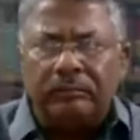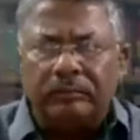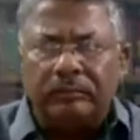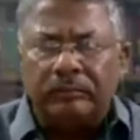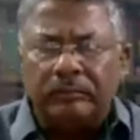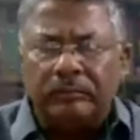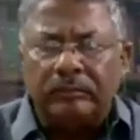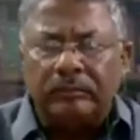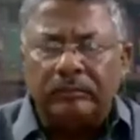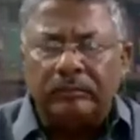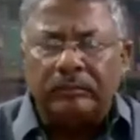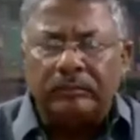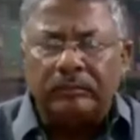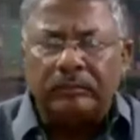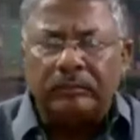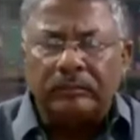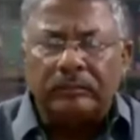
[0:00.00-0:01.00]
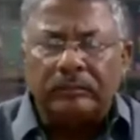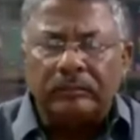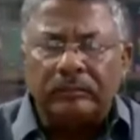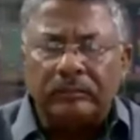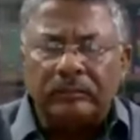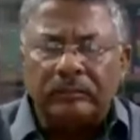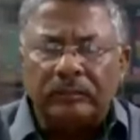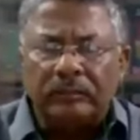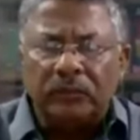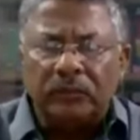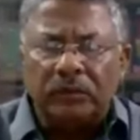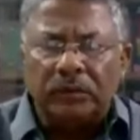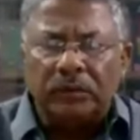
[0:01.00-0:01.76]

(silence)